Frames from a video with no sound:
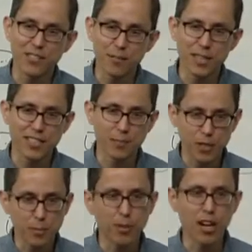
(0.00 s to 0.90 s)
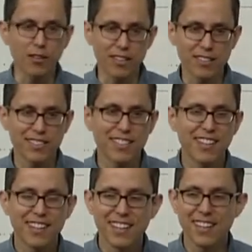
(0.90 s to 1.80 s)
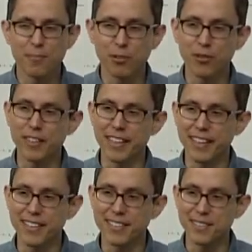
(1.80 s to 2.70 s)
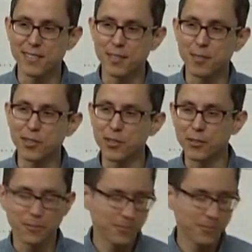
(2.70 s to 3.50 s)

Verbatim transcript: we've made some good progress in proving that thesis to be true.